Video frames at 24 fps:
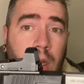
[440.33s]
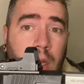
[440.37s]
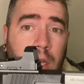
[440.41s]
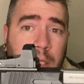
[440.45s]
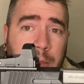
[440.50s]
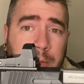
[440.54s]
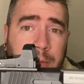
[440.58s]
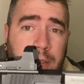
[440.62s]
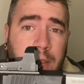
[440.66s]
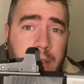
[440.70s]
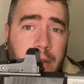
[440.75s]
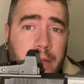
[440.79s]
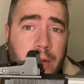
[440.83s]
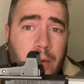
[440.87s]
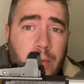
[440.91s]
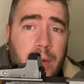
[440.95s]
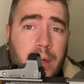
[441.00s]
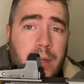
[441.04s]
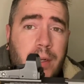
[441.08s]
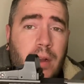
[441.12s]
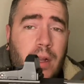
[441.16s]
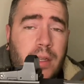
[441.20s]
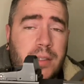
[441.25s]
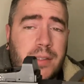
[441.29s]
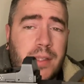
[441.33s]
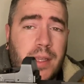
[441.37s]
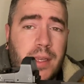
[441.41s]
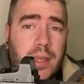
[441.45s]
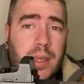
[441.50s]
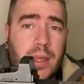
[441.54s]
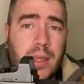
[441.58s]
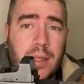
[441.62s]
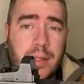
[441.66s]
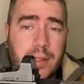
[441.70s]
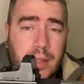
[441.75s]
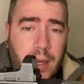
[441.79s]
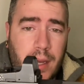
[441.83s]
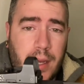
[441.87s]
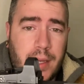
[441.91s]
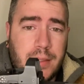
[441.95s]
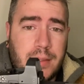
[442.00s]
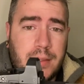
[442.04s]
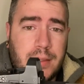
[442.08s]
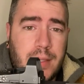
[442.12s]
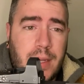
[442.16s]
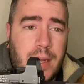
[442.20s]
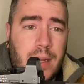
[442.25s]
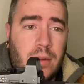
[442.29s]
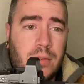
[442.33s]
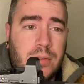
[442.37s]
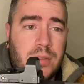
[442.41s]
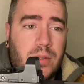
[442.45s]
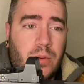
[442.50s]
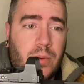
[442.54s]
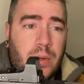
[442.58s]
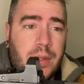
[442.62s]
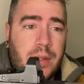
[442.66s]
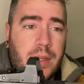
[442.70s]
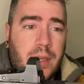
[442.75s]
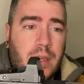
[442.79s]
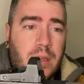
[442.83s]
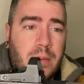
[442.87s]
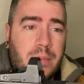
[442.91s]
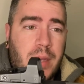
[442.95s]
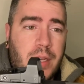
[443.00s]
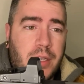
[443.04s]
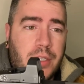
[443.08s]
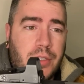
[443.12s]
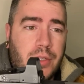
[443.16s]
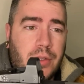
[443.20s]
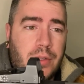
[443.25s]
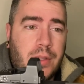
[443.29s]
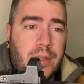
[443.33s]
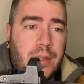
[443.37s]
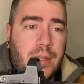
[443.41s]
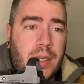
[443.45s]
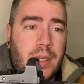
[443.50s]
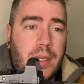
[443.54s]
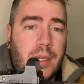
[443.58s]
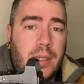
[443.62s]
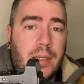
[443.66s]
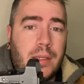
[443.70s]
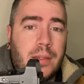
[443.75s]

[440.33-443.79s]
specific red dots, they could get the heights down to where they could make sure that they